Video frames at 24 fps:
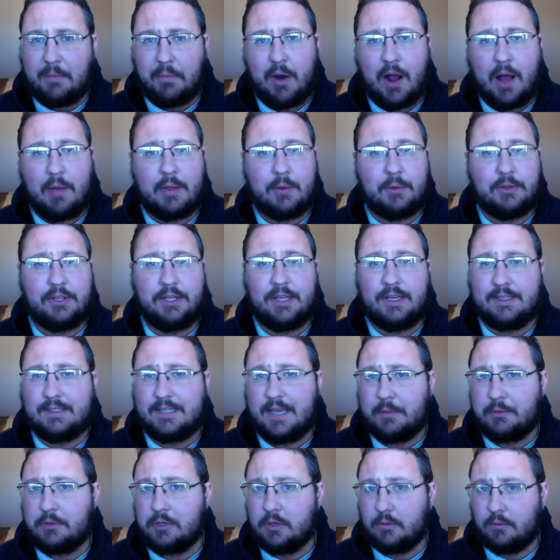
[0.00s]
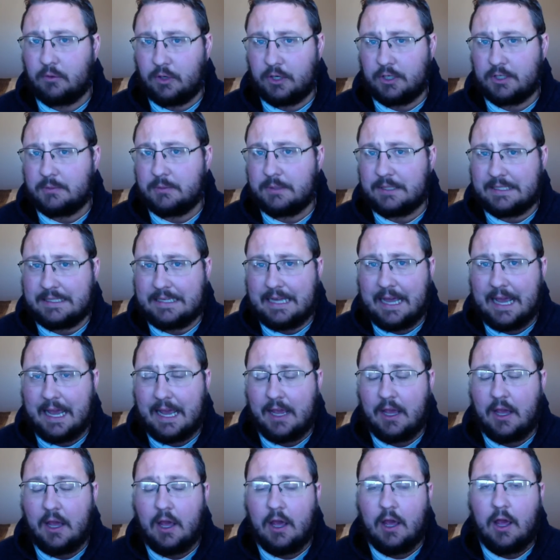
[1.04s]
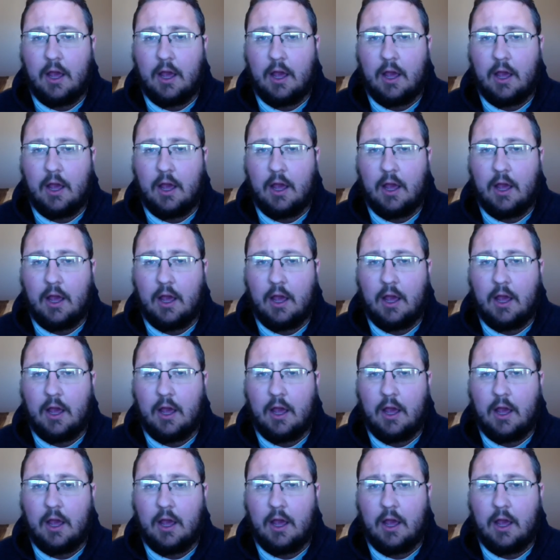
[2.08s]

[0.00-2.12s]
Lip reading: probably with the exception of Christmas Day.